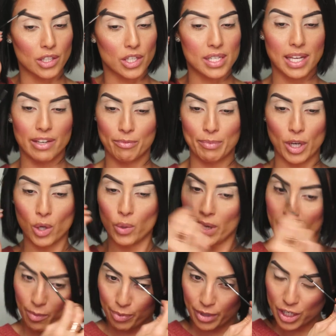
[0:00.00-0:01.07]
just give them a
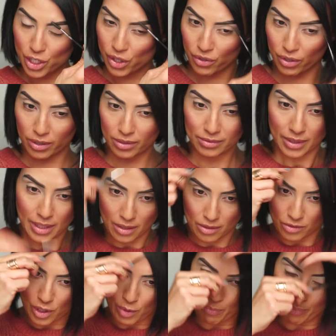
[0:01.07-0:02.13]
quick brush through.
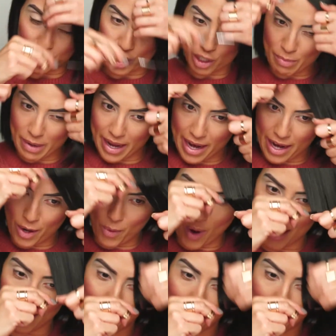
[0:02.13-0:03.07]
Just brush my hair while